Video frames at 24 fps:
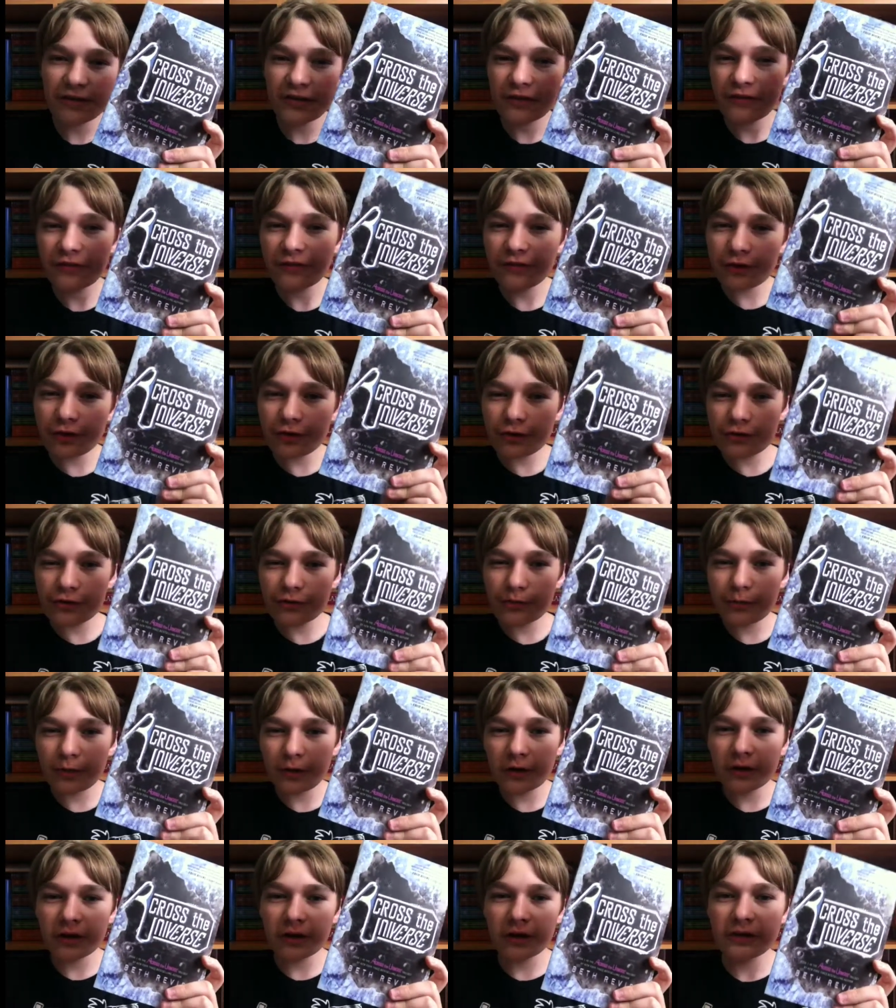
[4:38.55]
the first
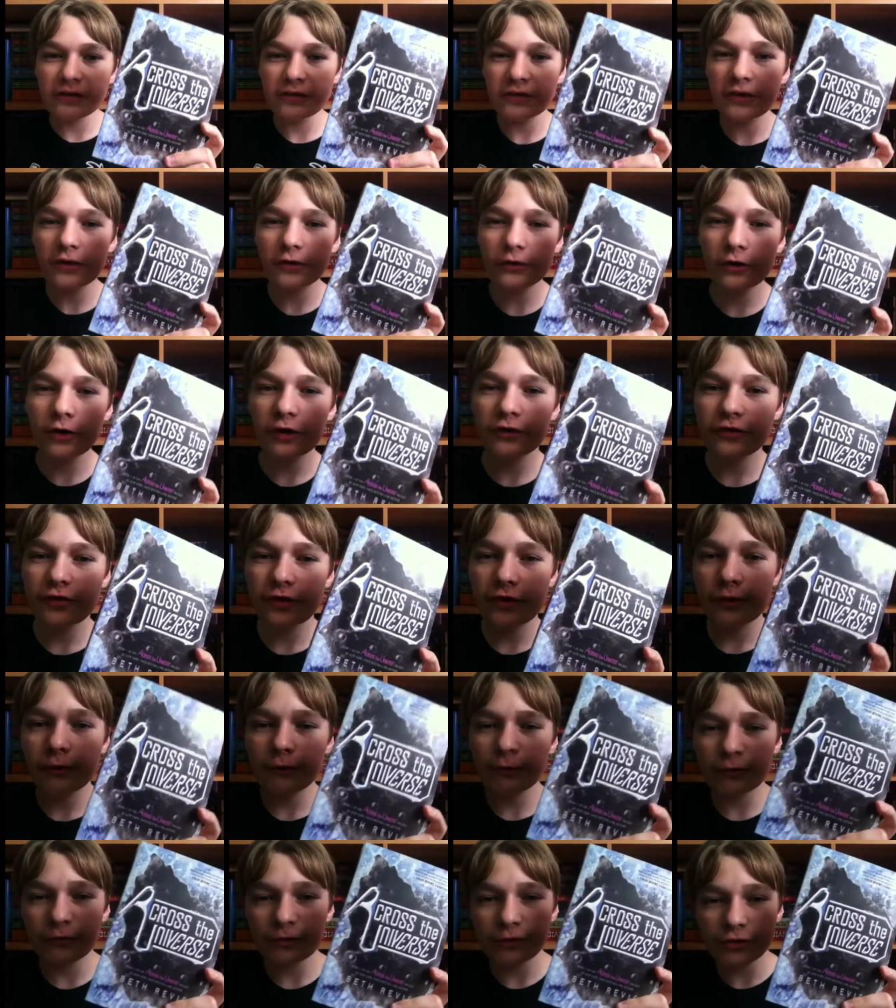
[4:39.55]
book in the Across the
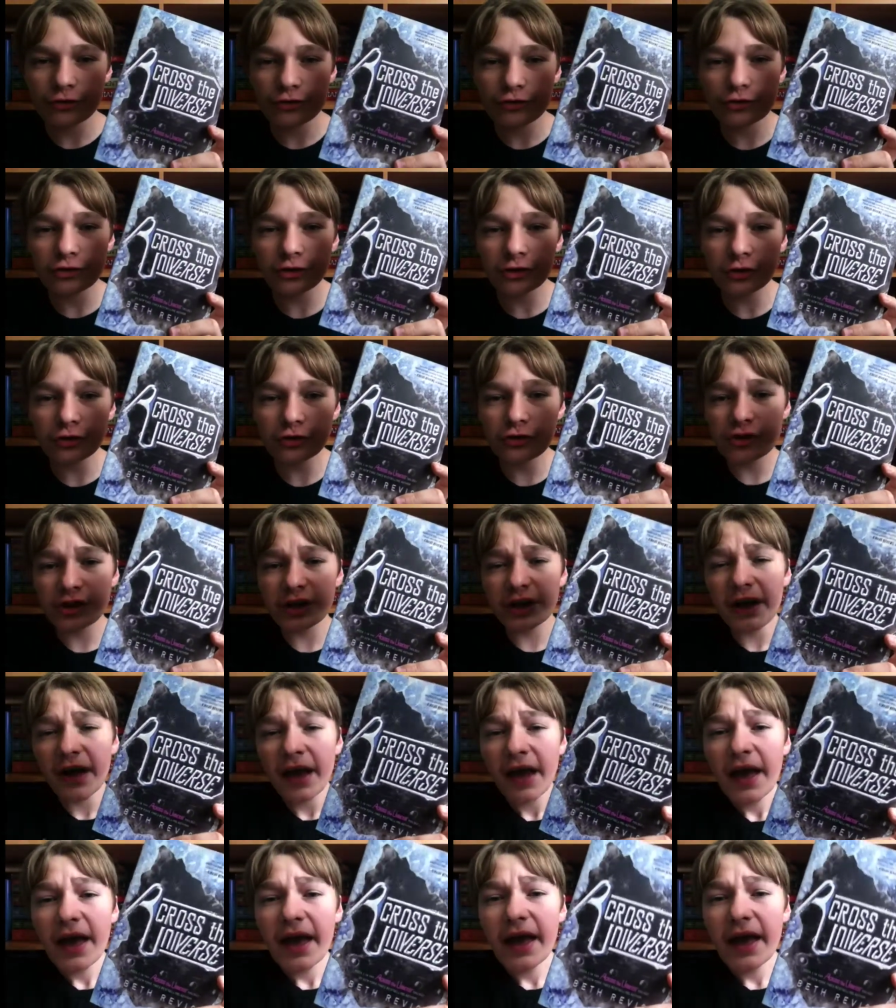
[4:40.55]
Universe trilogy,